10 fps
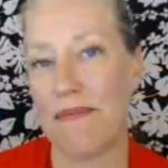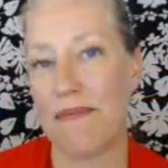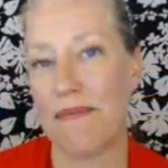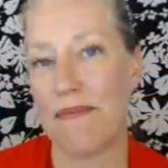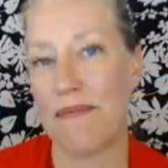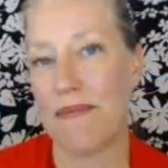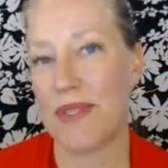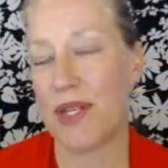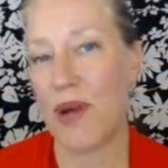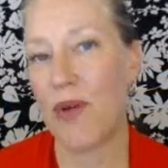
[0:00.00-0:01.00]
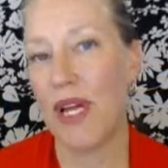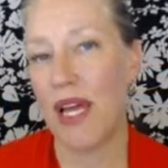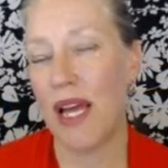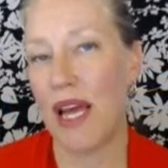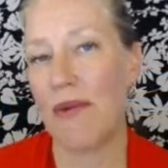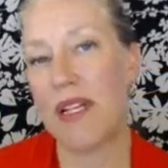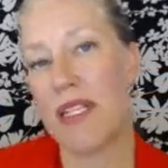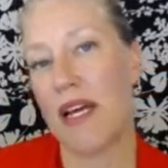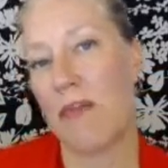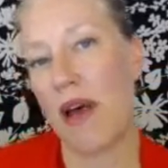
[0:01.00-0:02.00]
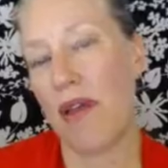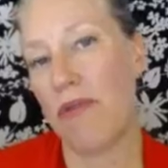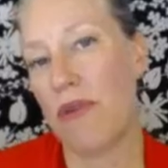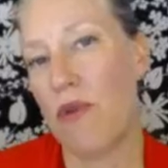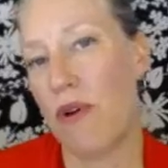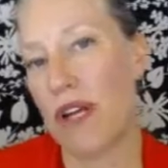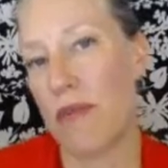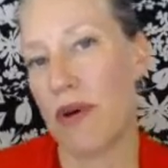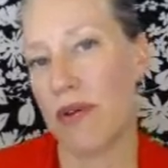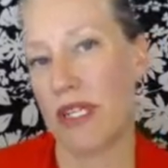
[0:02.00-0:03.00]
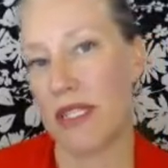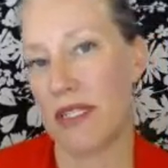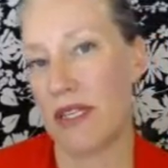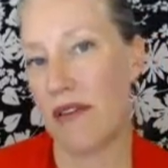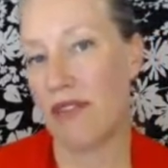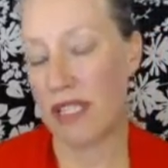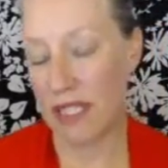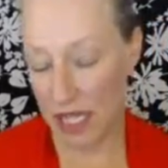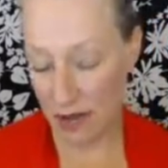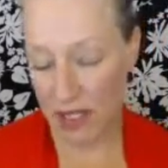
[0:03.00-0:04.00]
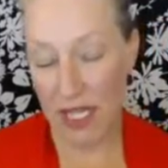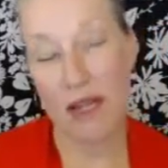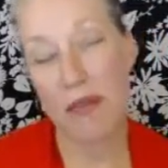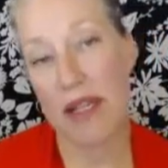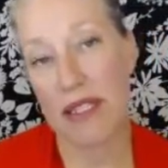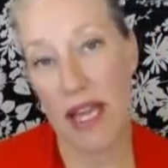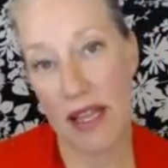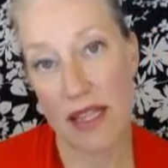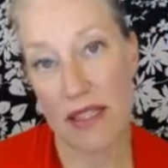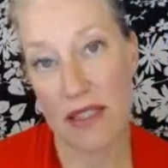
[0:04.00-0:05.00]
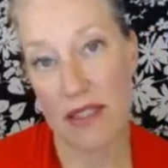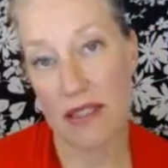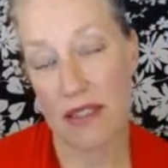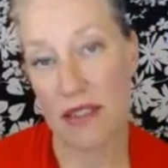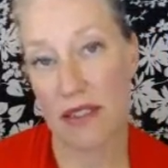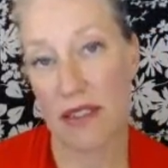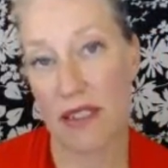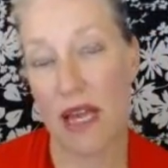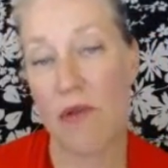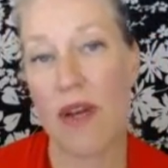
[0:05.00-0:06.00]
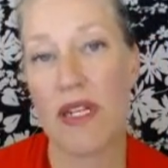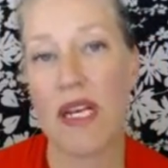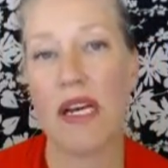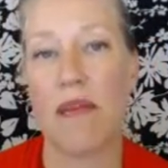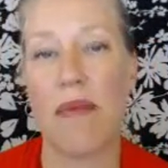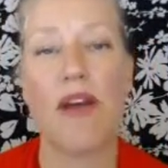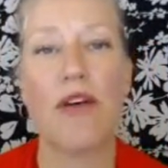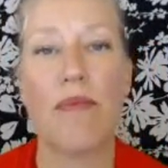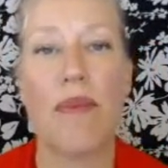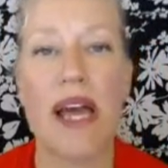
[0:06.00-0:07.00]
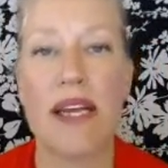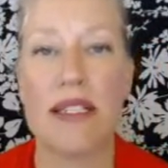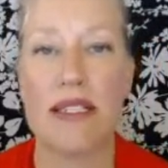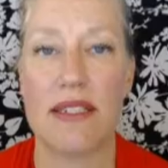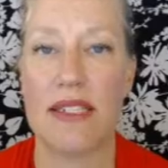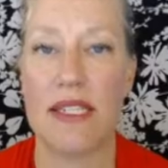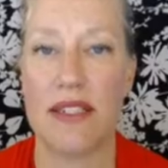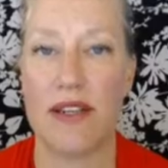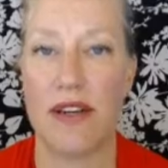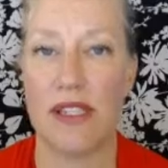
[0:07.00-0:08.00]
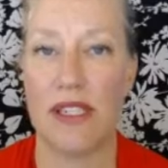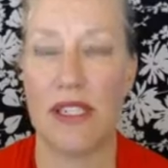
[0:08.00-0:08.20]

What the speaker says: Okay, so I want to talk about 3 more components of listening. I want to talk about silence. I want to talk about your bias as a listener.